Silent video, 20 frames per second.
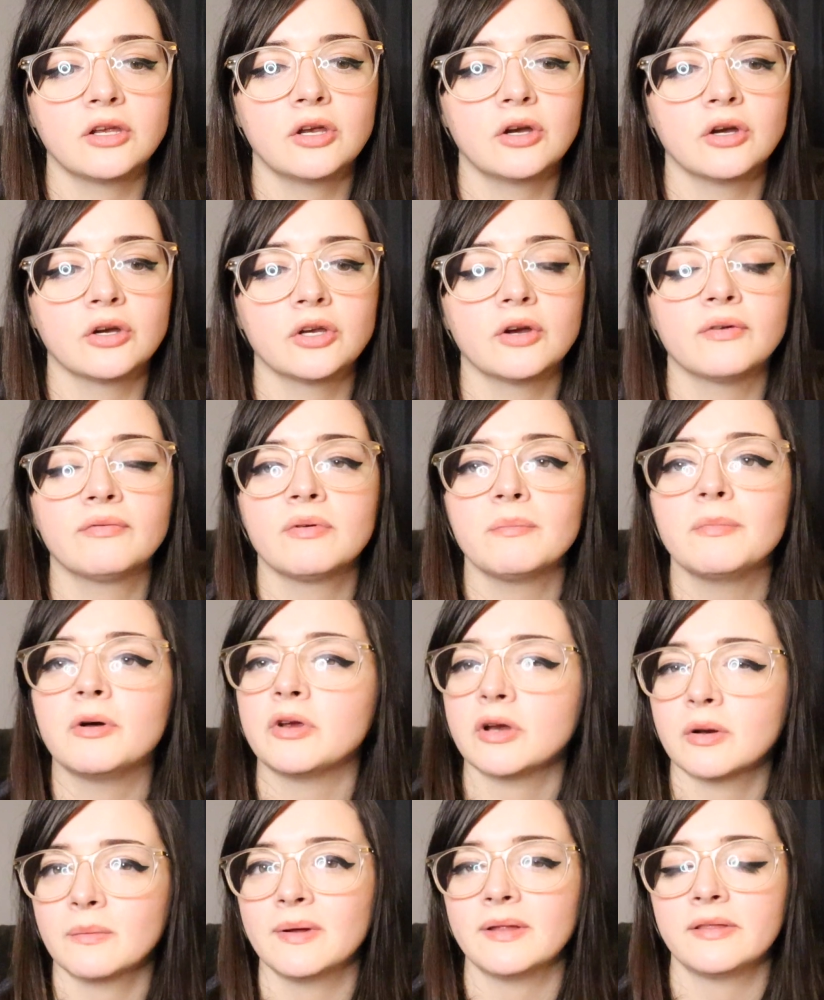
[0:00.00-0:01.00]
you're
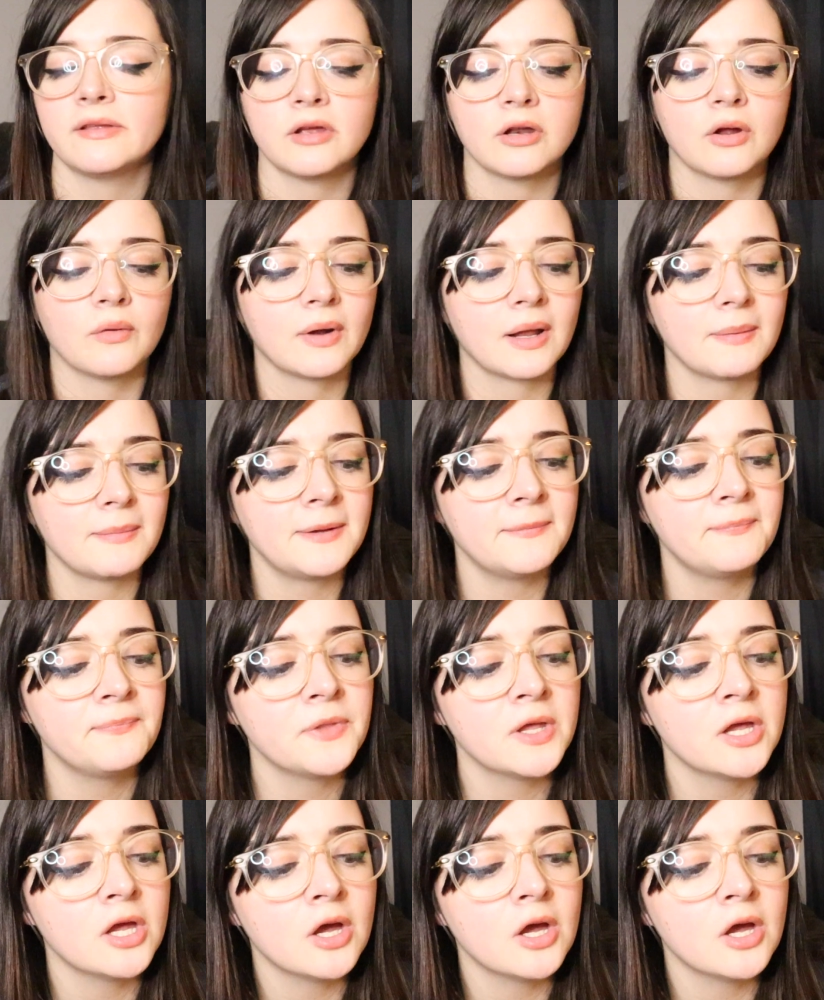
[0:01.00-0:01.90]
familiar with. You know what I mean?